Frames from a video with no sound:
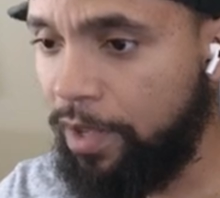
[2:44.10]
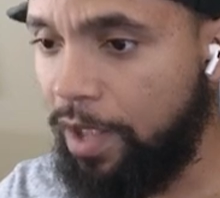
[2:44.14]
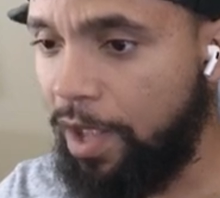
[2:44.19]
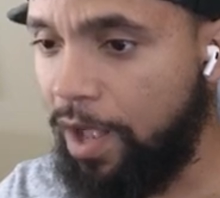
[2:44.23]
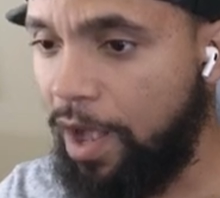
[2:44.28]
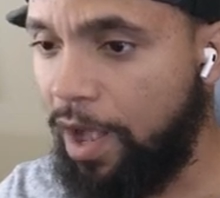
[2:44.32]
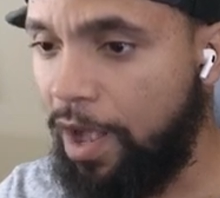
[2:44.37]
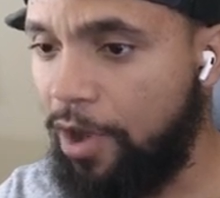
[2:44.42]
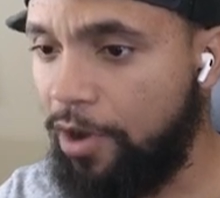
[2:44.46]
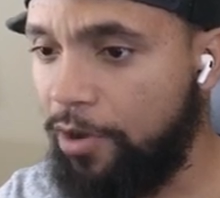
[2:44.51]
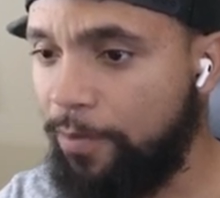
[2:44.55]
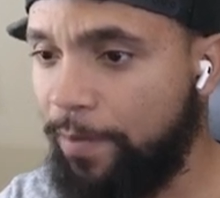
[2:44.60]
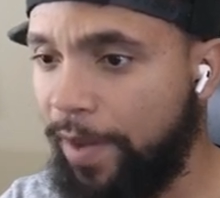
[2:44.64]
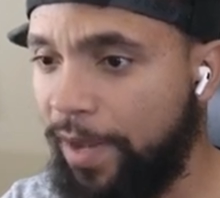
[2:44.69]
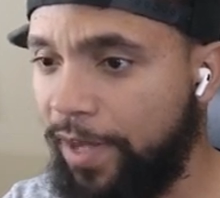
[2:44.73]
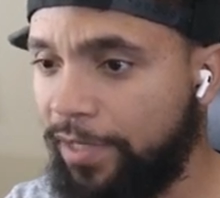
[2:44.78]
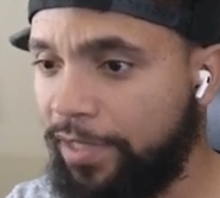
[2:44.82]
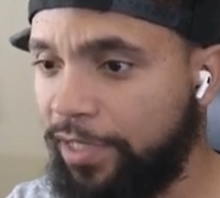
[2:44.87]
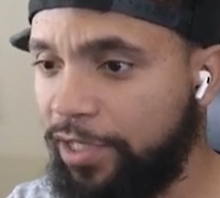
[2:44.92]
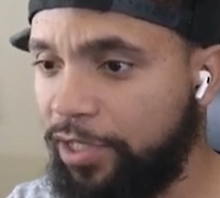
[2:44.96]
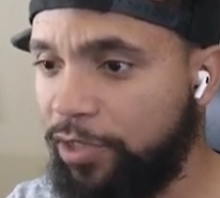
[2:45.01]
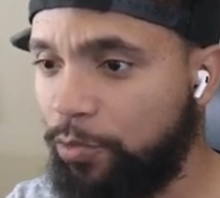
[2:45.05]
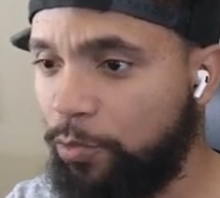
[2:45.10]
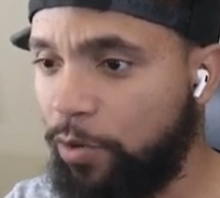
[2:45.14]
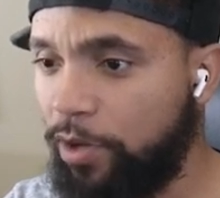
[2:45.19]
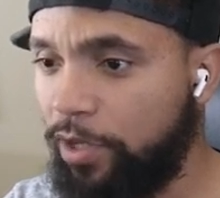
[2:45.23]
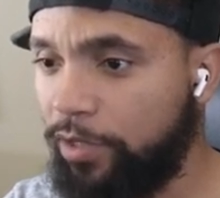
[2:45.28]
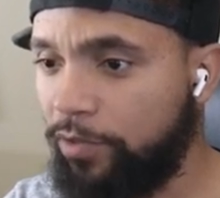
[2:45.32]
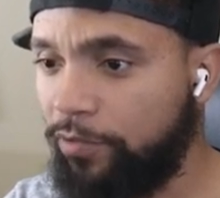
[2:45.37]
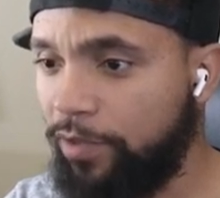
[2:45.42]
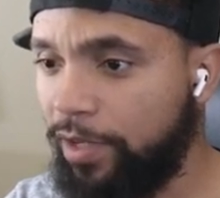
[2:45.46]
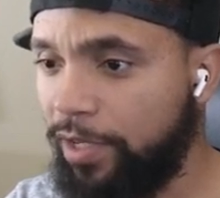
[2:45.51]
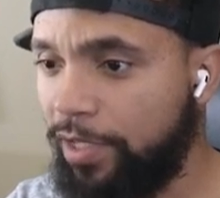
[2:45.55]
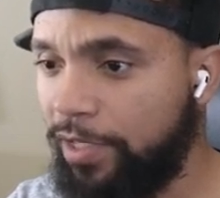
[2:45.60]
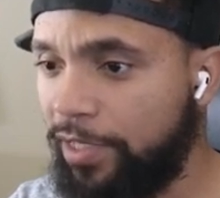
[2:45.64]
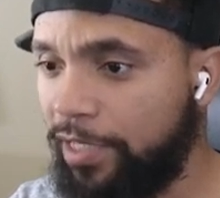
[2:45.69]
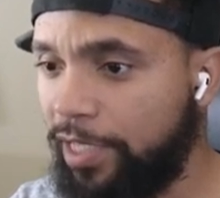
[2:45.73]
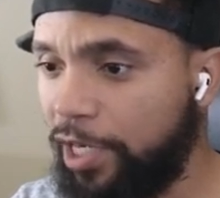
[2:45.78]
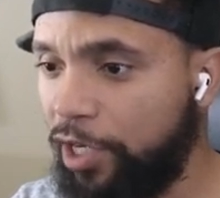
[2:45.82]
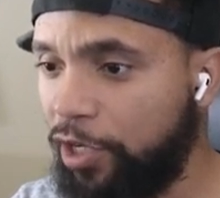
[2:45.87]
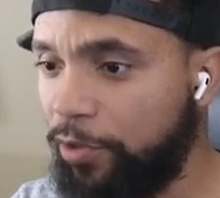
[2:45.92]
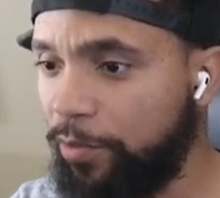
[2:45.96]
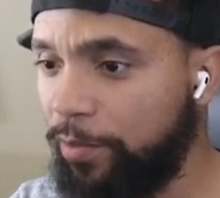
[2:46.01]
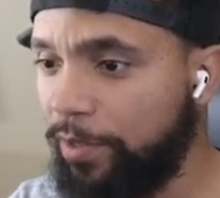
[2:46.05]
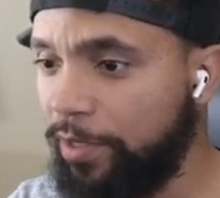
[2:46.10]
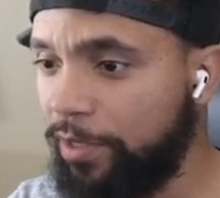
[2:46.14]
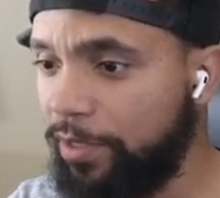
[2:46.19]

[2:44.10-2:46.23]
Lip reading: Oh man, she's running terrible.